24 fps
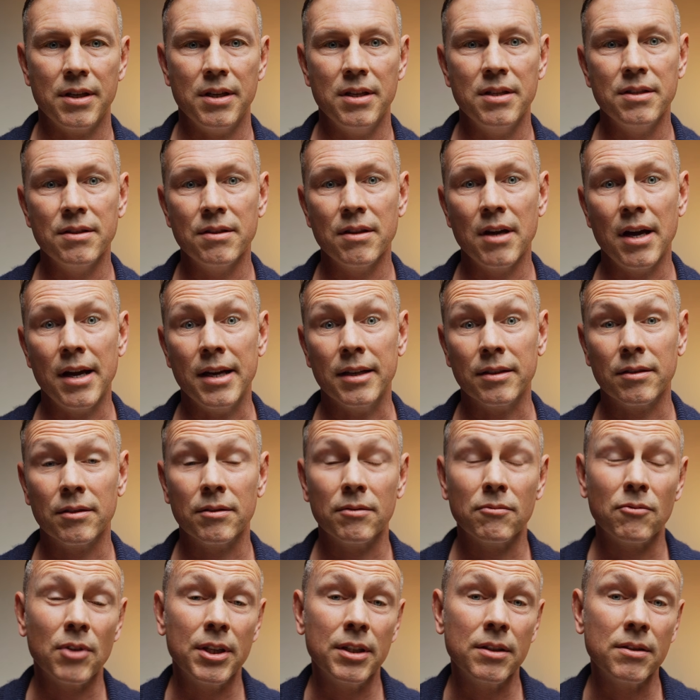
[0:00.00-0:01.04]
is
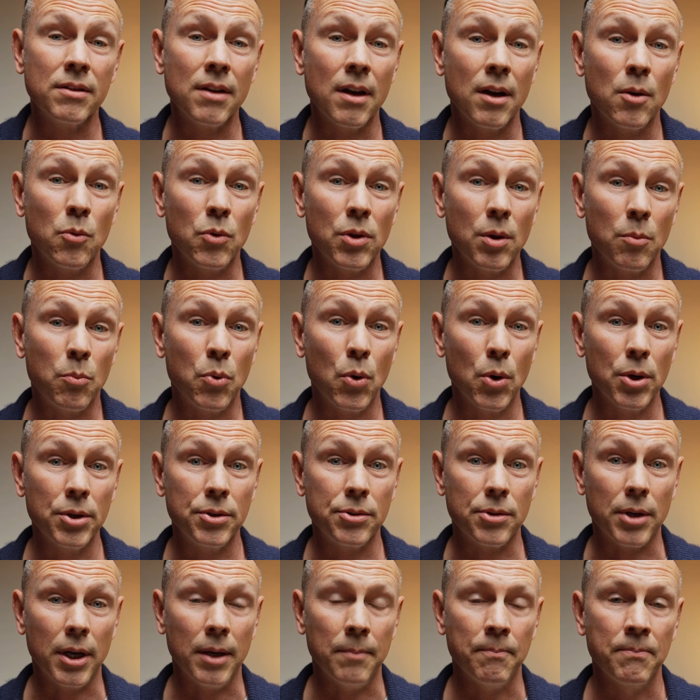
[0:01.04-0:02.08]
nice, like say with a
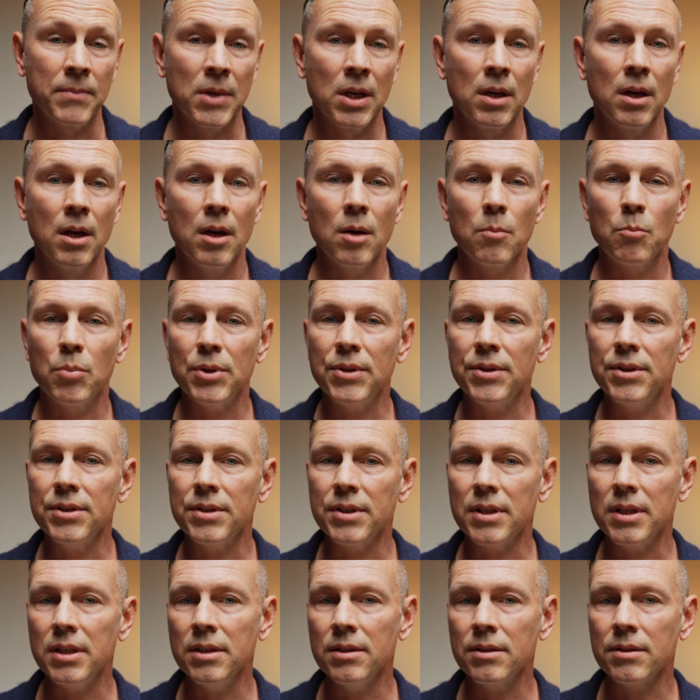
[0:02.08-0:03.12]
portrait. But
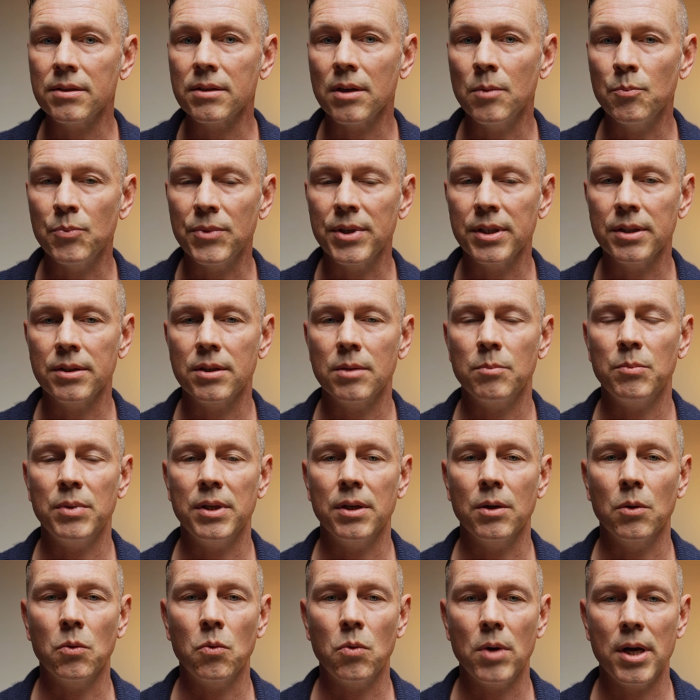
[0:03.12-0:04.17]
this is something to be
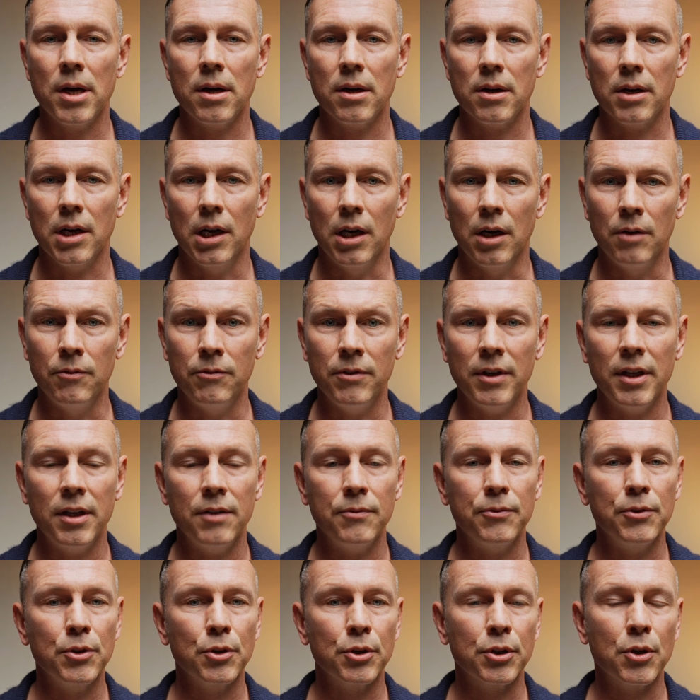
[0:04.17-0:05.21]
aware of
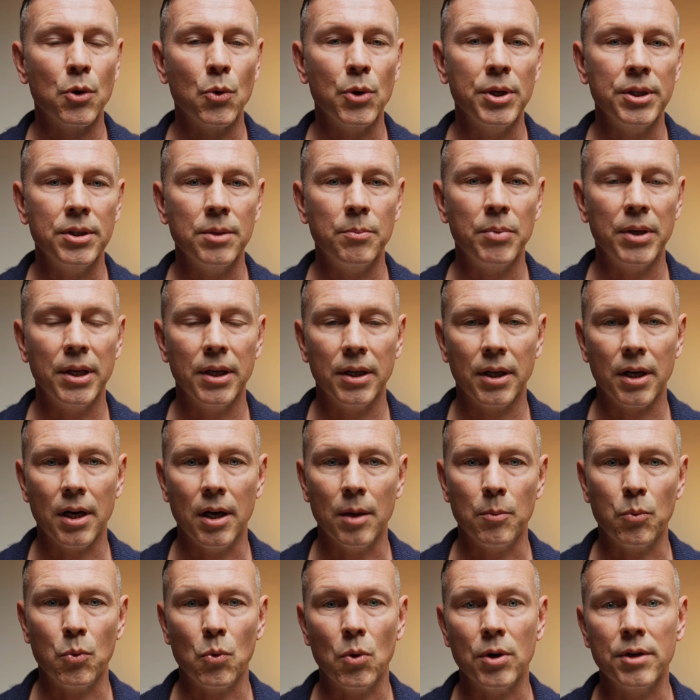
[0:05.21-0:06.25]
if you're going to pick
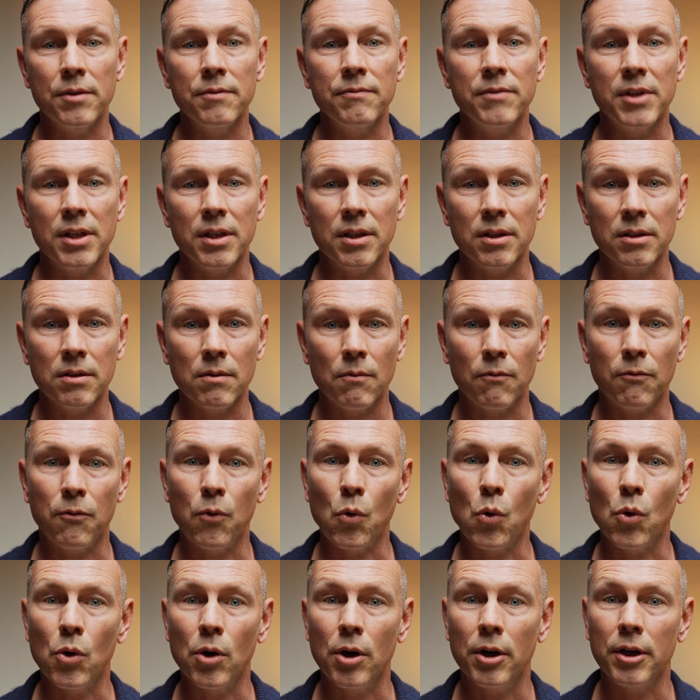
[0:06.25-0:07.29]
up one of these
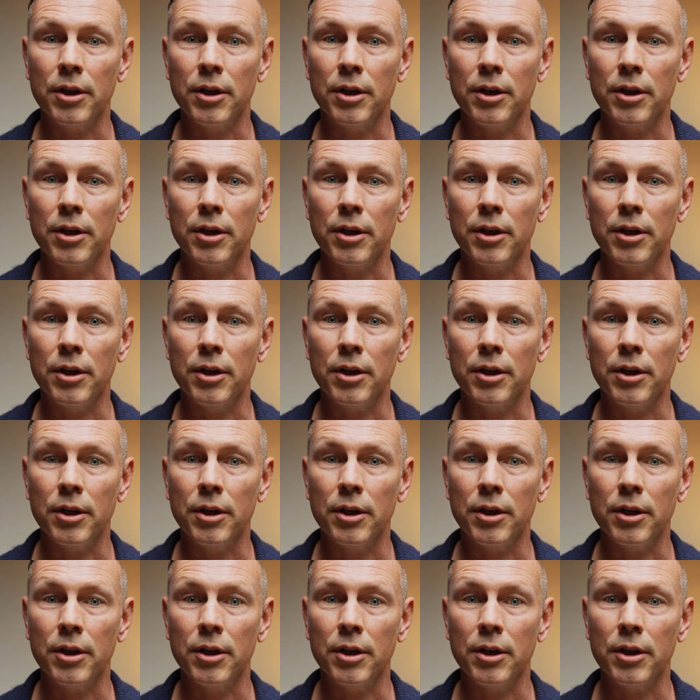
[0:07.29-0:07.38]
for